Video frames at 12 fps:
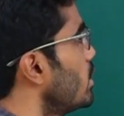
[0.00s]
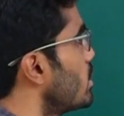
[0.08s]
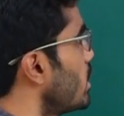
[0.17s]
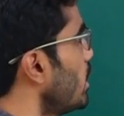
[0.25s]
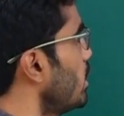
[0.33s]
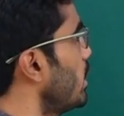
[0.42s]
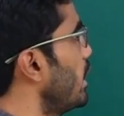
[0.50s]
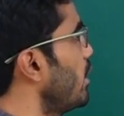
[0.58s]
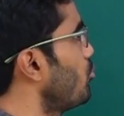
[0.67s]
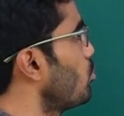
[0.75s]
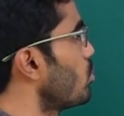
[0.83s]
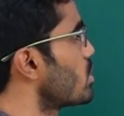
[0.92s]
Say the net
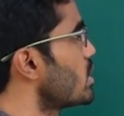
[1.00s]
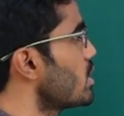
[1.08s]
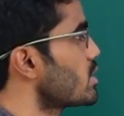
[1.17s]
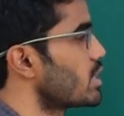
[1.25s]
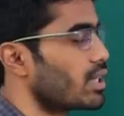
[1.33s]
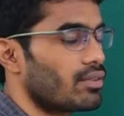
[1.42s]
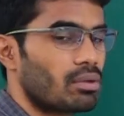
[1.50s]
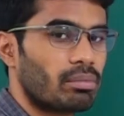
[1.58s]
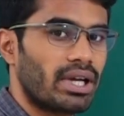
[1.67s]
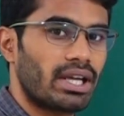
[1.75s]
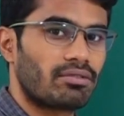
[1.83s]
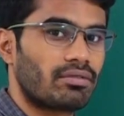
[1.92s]
force is given
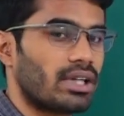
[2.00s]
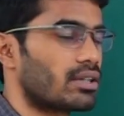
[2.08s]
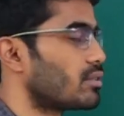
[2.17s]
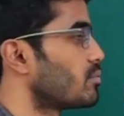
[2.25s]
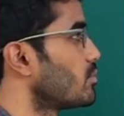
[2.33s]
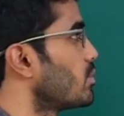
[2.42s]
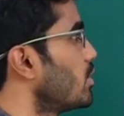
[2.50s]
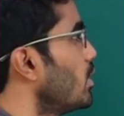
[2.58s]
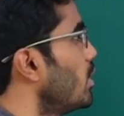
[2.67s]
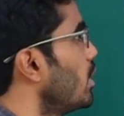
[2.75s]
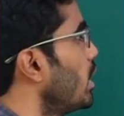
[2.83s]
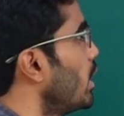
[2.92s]
by F net.
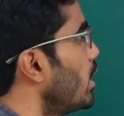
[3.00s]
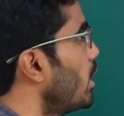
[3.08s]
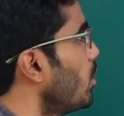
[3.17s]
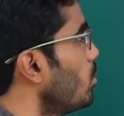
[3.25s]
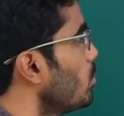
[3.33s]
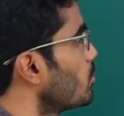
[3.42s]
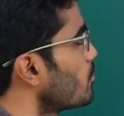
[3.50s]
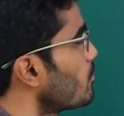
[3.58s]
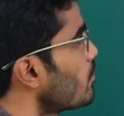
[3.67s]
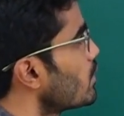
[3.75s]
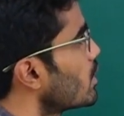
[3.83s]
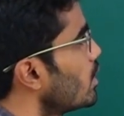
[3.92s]
Now,
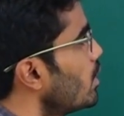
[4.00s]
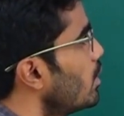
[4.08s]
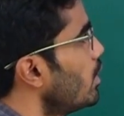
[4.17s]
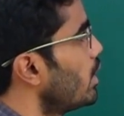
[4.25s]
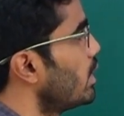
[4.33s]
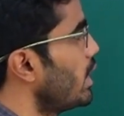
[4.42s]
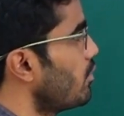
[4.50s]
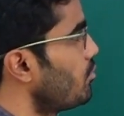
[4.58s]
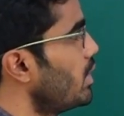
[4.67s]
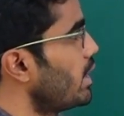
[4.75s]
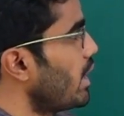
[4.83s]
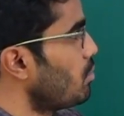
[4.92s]
the F
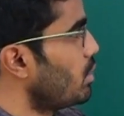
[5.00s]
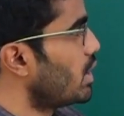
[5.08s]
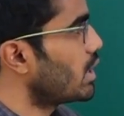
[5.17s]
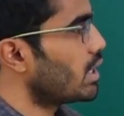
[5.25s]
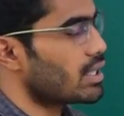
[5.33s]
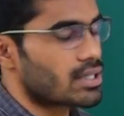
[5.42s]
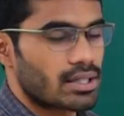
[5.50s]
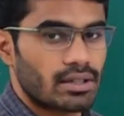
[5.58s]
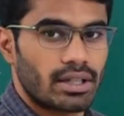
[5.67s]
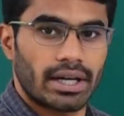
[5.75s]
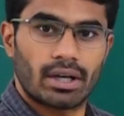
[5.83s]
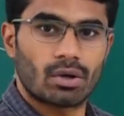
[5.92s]
net can be written as
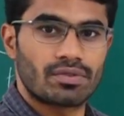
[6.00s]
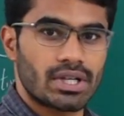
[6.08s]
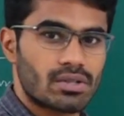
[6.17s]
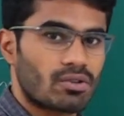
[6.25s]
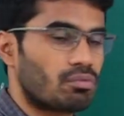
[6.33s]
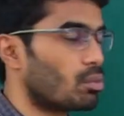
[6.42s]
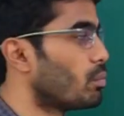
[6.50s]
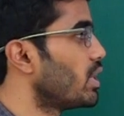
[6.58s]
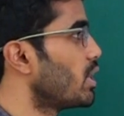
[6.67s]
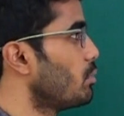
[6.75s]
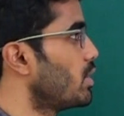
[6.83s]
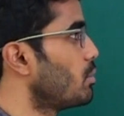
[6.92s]
the rate of change of
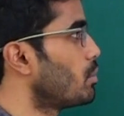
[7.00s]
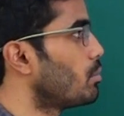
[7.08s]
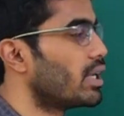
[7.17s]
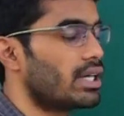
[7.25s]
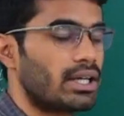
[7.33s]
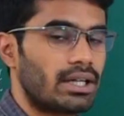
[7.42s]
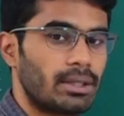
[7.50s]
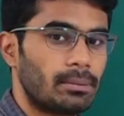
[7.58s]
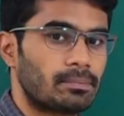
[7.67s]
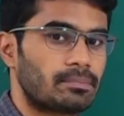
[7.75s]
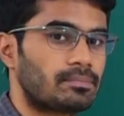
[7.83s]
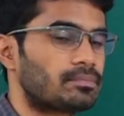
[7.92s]
momentum dB by dt,
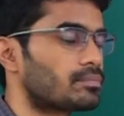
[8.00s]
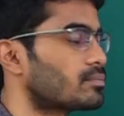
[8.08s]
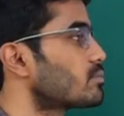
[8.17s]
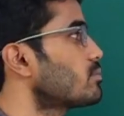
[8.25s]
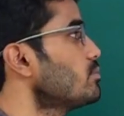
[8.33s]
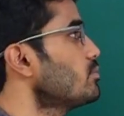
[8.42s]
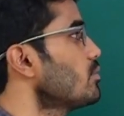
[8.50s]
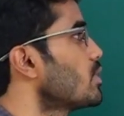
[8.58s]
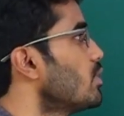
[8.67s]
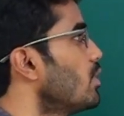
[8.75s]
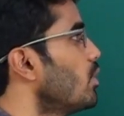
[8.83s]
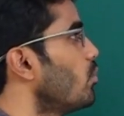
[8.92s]

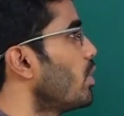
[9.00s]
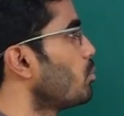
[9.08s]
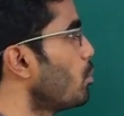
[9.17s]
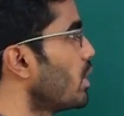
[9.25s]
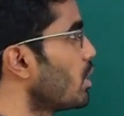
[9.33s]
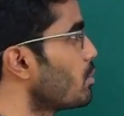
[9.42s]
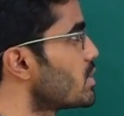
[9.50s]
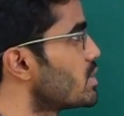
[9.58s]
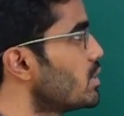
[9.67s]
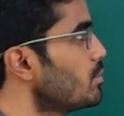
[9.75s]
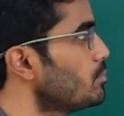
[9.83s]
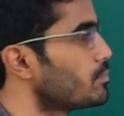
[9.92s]
where momentum is
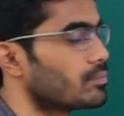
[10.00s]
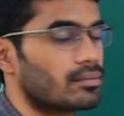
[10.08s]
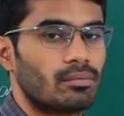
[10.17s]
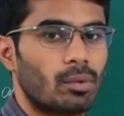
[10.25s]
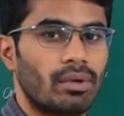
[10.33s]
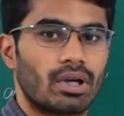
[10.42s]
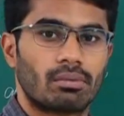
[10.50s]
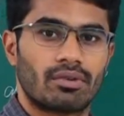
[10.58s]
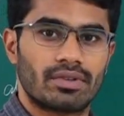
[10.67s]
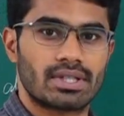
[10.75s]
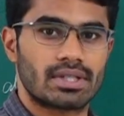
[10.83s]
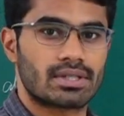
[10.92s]
the momentum
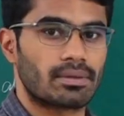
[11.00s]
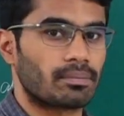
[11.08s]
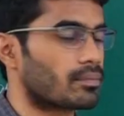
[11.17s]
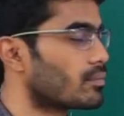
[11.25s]
of the system.